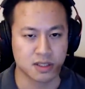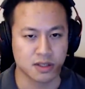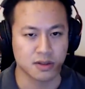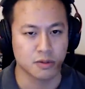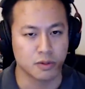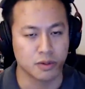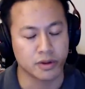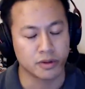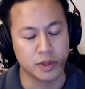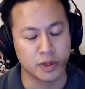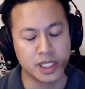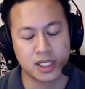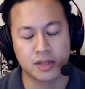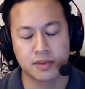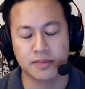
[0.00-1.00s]
So we
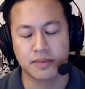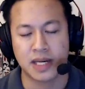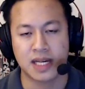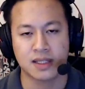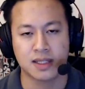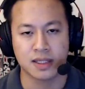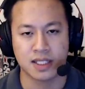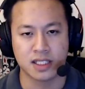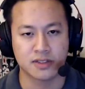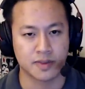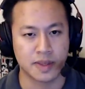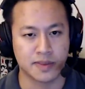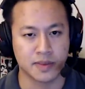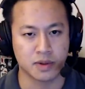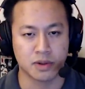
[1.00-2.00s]
can help compile a list for
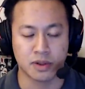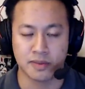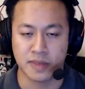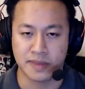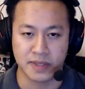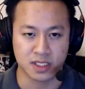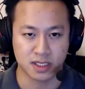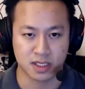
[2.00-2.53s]
people who are maybe just